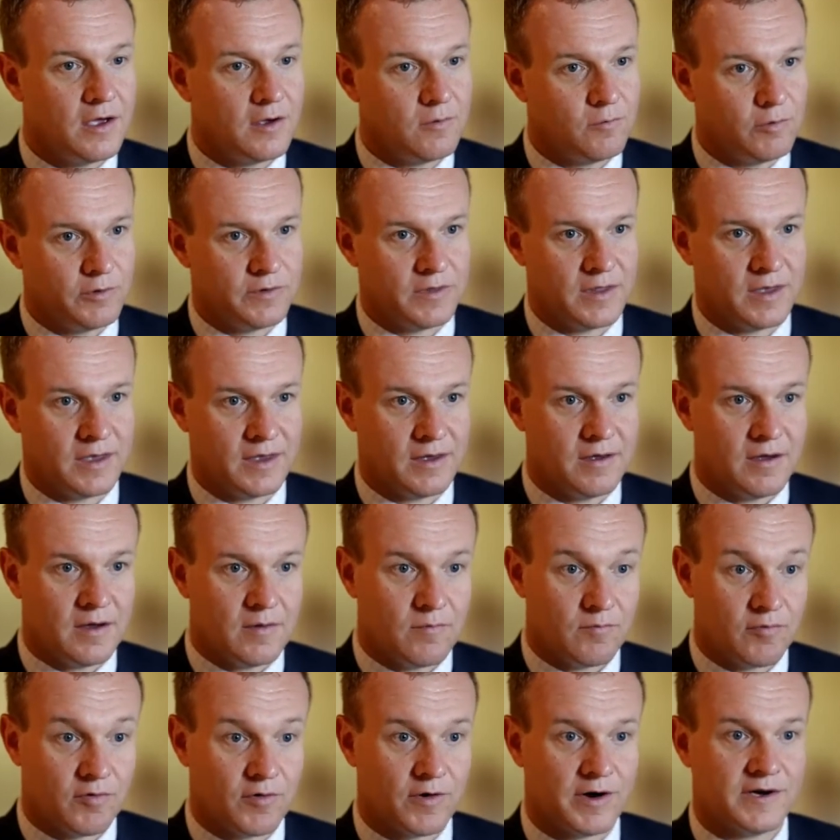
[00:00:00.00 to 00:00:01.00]
Would the
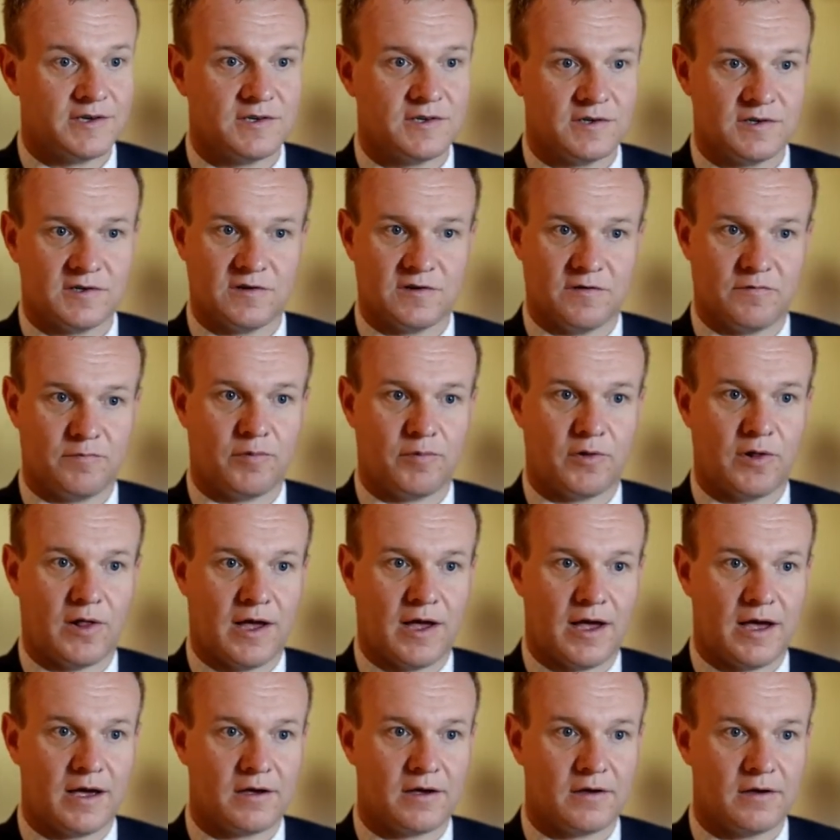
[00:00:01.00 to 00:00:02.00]
presence of
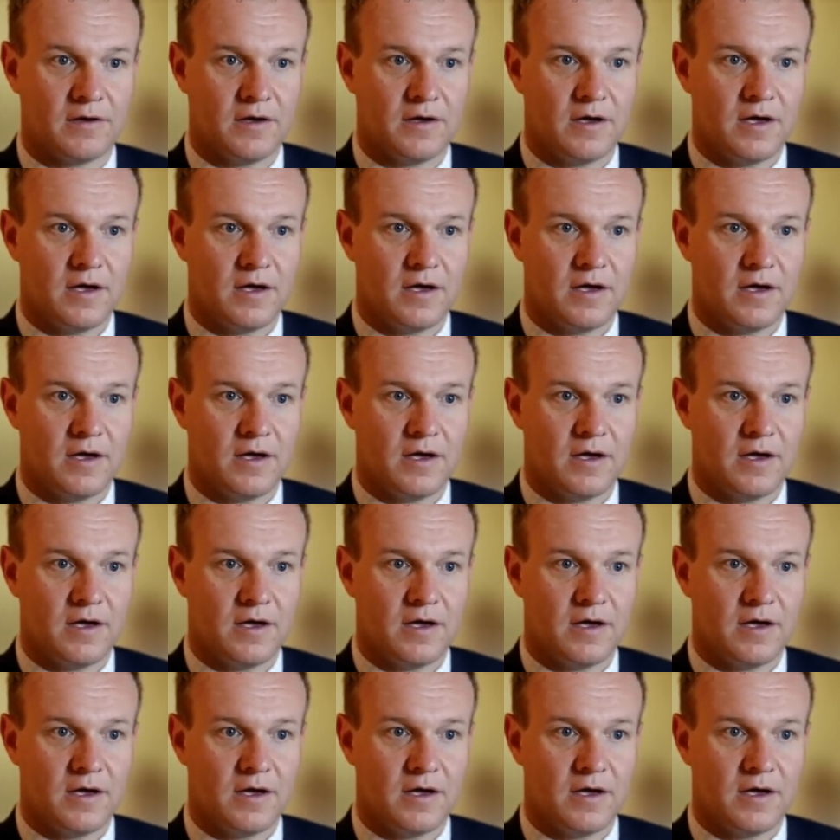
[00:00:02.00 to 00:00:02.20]
plaque